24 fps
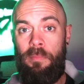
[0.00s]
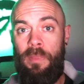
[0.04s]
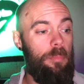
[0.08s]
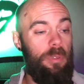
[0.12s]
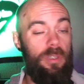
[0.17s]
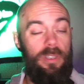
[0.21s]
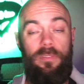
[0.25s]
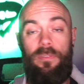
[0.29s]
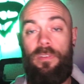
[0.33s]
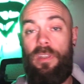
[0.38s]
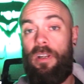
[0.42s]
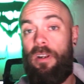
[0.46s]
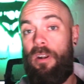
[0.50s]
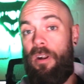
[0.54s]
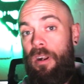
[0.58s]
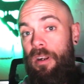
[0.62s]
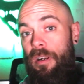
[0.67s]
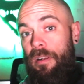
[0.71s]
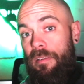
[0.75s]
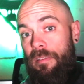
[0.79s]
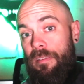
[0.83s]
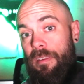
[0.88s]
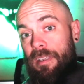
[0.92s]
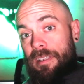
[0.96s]
I believe there
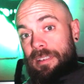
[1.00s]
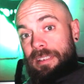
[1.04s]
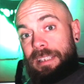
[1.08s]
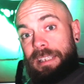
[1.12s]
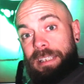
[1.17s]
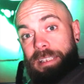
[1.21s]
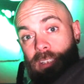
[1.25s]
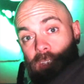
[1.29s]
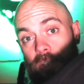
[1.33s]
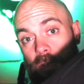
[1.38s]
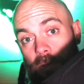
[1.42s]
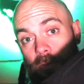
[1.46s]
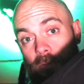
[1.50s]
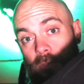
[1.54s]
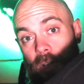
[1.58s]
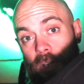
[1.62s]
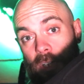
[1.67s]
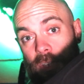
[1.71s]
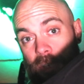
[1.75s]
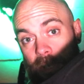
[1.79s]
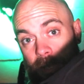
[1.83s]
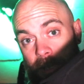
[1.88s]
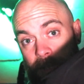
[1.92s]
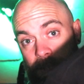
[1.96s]
are the T2
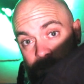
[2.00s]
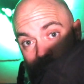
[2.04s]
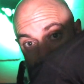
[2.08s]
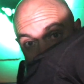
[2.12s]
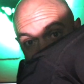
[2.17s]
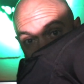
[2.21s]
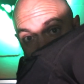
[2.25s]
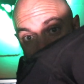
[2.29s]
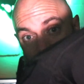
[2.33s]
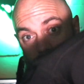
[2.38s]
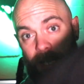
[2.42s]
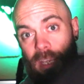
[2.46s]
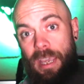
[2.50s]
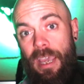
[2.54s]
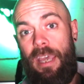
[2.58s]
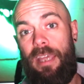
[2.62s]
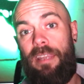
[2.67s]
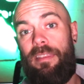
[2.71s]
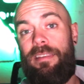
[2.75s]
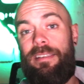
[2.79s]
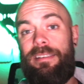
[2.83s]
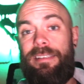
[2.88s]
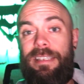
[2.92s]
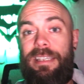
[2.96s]
versions, these,
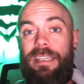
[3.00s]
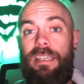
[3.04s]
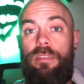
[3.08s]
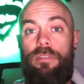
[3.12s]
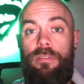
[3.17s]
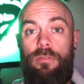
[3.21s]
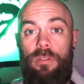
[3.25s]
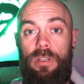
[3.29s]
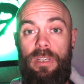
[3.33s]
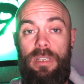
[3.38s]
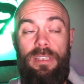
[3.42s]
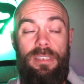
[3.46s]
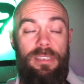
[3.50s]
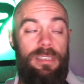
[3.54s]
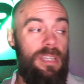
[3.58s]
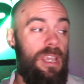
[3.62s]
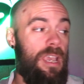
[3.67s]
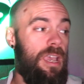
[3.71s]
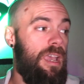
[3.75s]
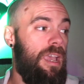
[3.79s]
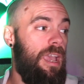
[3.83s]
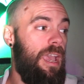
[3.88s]
and the T3s.